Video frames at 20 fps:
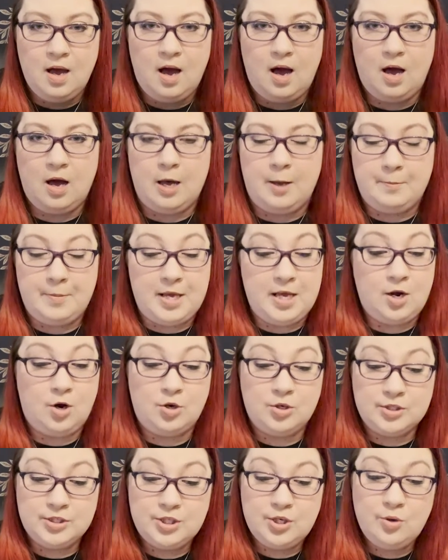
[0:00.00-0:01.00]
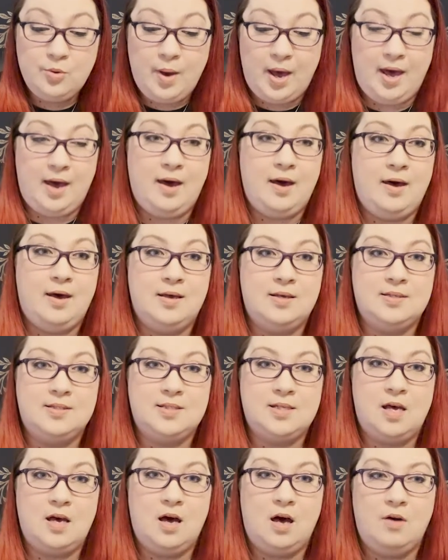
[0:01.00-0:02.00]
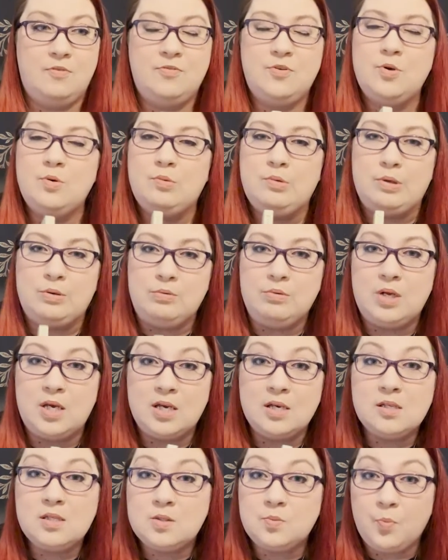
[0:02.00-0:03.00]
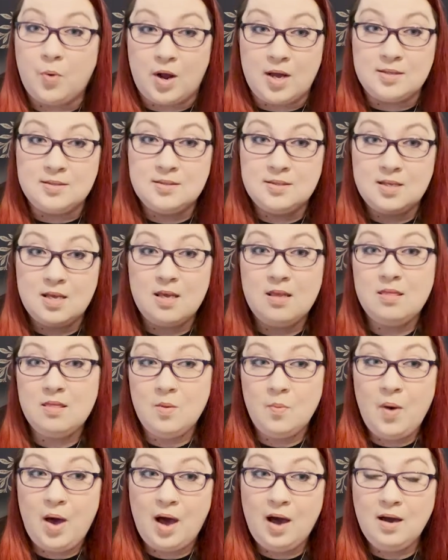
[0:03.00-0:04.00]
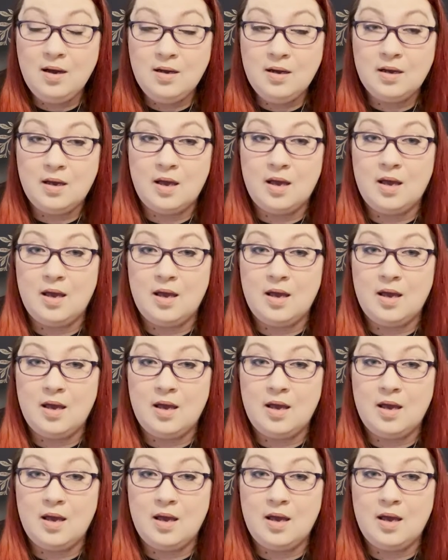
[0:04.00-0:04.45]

It also has a few unique spreads in the back